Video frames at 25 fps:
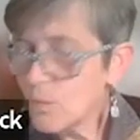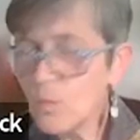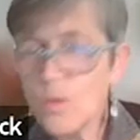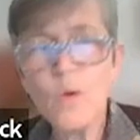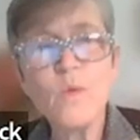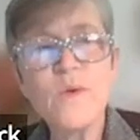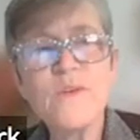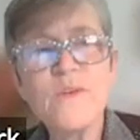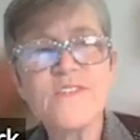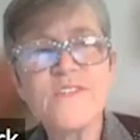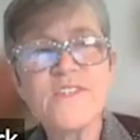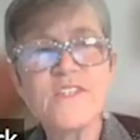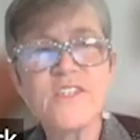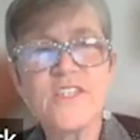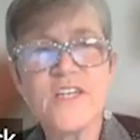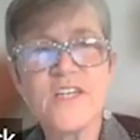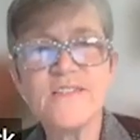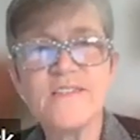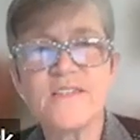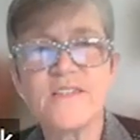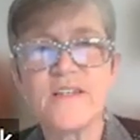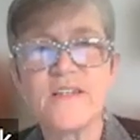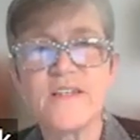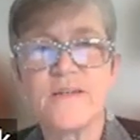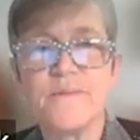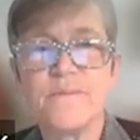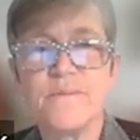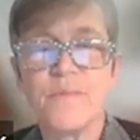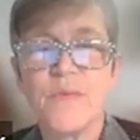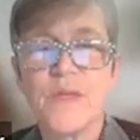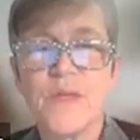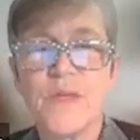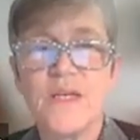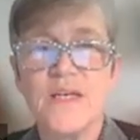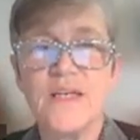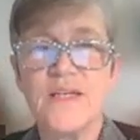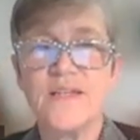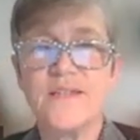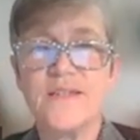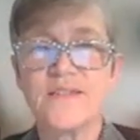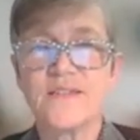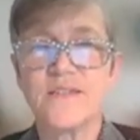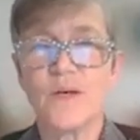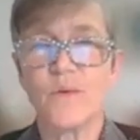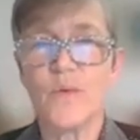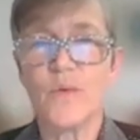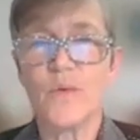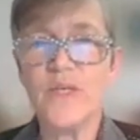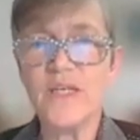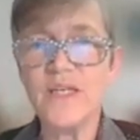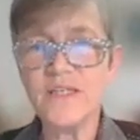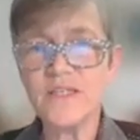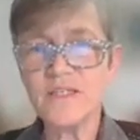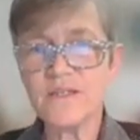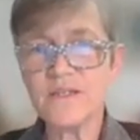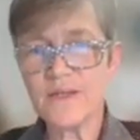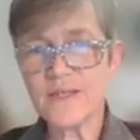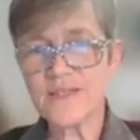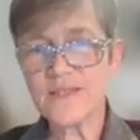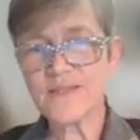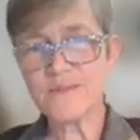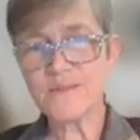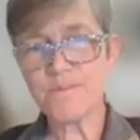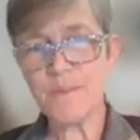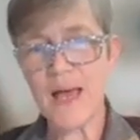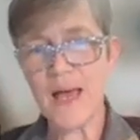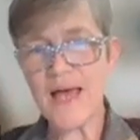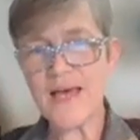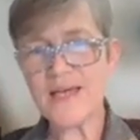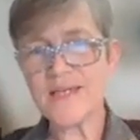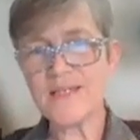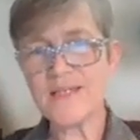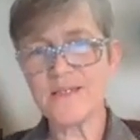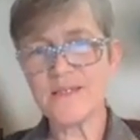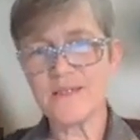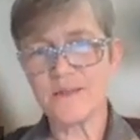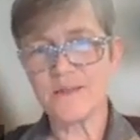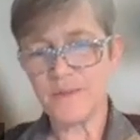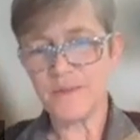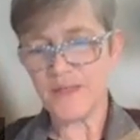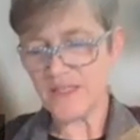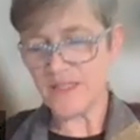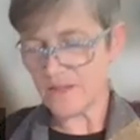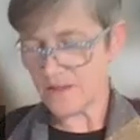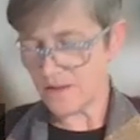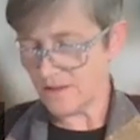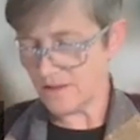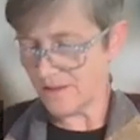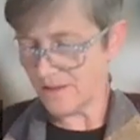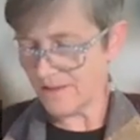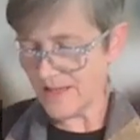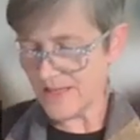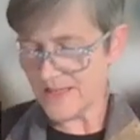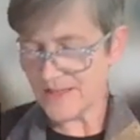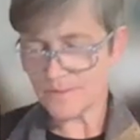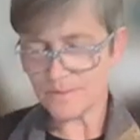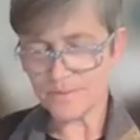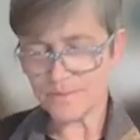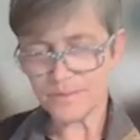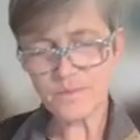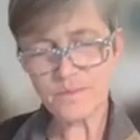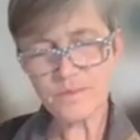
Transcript: what we suggested is that we need to expand a bit on that